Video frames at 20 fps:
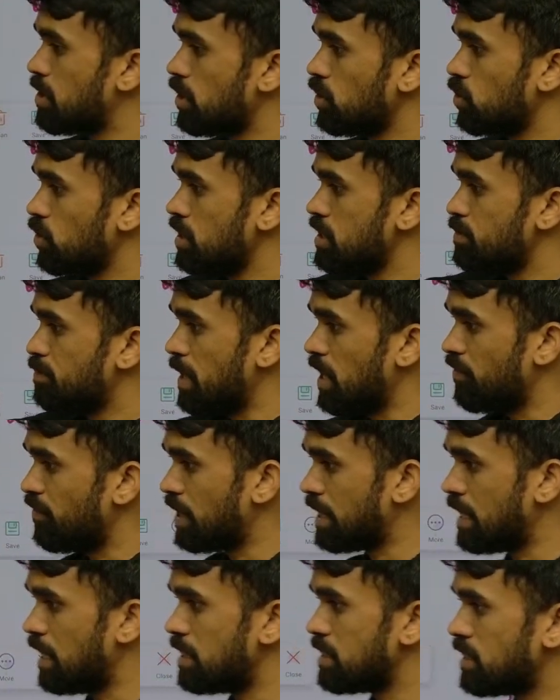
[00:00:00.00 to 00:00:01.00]
2 is
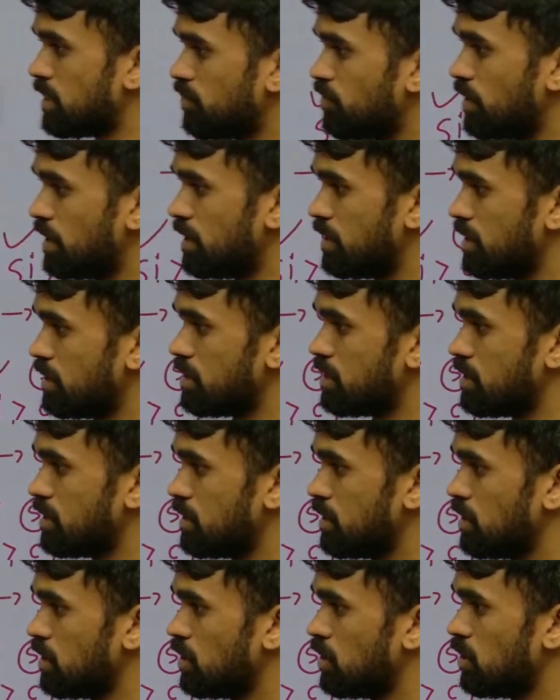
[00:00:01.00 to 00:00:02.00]
perfect answer for this.
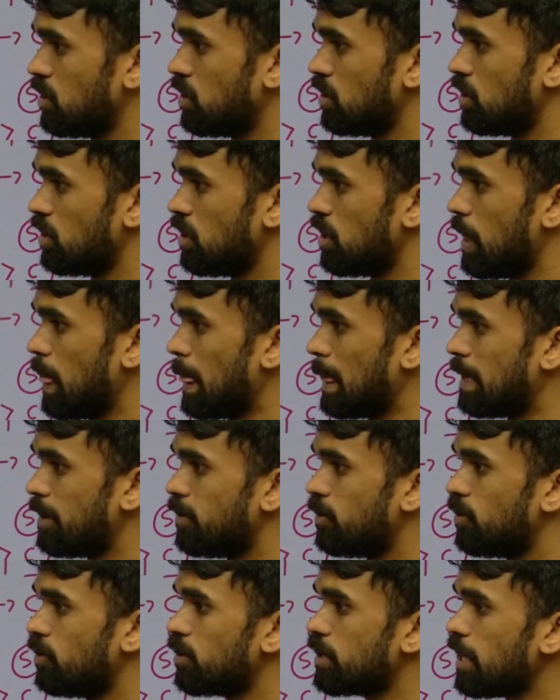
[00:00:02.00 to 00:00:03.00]

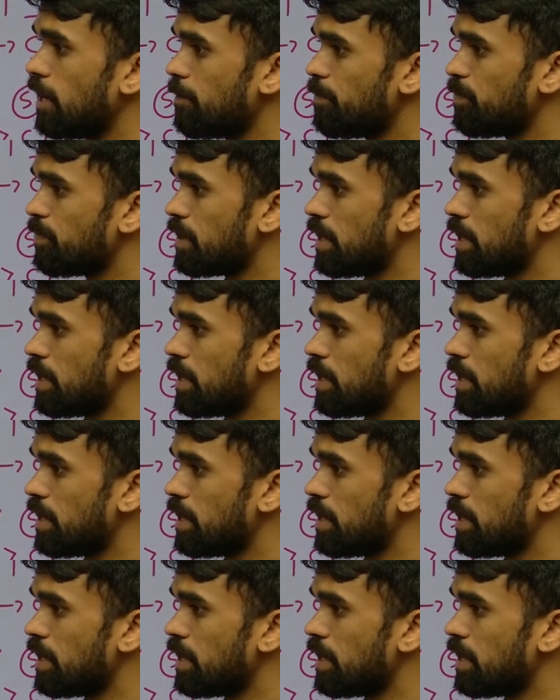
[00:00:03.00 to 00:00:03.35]
Okay,